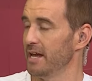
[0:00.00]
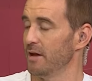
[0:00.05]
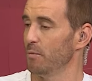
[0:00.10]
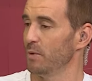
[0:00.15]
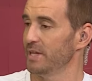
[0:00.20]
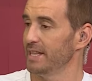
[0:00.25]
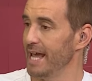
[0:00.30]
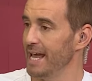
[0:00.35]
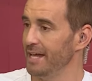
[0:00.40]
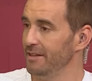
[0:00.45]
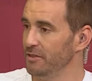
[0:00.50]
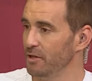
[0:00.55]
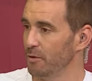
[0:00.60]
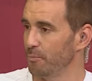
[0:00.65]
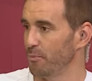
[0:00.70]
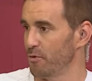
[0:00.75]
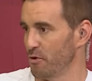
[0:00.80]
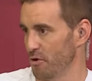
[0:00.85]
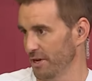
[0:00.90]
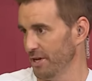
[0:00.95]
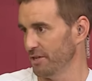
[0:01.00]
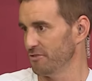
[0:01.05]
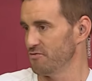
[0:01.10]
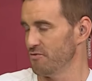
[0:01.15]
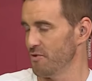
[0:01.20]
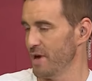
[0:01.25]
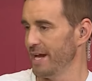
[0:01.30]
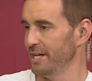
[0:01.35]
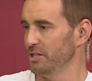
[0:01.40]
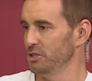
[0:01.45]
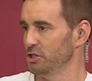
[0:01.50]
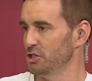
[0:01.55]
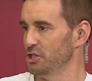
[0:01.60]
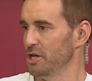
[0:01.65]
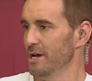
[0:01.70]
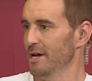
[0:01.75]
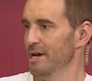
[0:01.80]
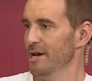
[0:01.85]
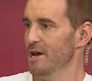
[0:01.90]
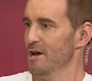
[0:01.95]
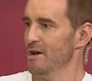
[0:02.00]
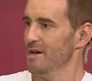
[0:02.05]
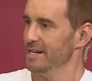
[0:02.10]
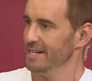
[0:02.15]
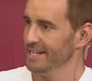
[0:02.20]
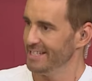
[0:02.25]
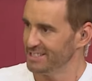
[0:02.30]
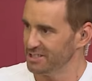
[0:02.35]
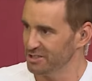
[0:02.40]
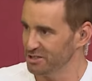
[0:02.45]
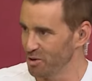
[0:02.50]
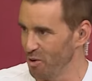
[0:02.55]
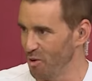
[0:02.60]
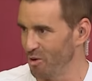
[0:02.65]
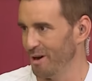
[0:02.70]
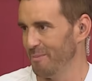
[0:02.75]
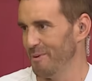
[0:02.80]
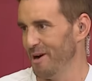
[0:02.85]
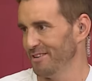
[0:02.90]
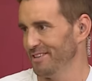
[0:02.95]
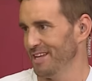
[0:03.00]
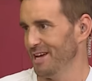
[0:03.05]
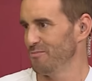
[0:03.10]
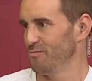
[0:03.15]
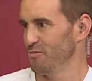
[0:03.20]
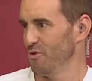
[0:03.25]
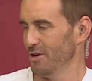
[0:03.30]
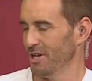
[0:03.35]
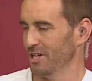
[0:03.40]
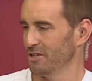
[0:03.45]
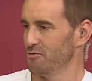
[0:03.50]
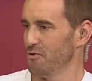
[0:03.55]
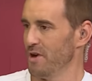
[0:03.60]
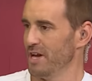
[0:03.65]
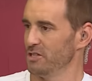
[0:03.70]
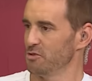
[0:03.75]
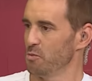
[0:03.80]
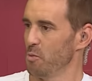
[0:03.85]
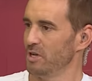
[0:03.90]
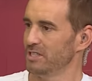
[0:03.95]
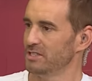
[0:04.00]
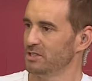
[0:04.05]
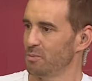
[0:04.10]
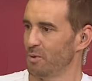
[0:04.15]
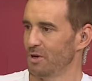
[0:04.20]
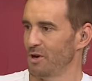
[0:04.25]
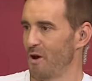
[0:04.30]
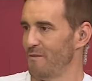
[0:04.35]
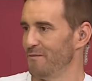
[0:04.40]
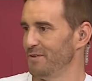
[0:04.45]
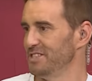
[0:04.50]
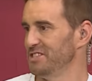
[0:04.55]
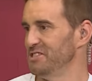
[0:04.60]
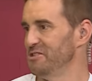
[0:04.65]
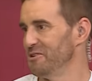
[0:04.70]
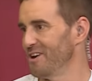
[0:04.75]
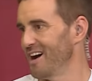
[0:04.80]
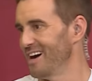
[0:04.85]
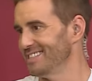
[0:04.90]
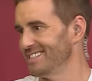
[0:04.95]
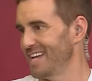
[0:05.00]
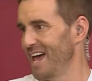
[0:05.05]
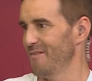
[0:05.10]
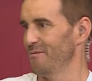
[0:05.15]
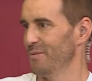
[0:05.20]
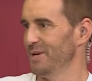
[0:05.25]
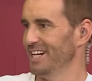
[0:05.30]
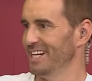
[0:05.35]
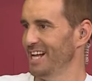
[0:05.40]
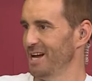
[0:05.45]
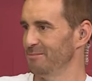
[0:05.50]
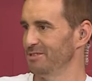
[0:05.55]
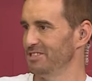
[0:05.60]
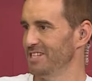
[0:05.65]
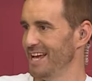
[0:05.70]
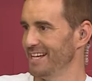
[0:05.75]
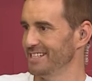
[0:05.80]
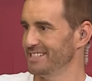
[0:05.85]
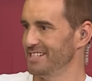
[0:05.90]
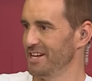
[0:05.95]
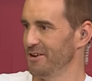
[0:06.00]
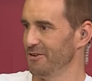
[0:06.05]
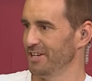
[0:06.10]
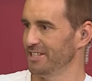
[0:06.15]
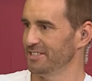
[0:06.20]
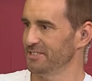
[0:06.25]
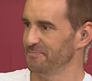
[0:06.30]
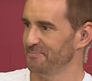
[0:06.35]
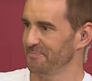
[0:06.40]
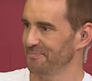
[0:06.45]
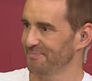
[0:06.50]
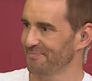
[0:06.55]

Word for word: there within the product range. Let's talk about that product range. What, what offers do you guys have when it comes to exteriors?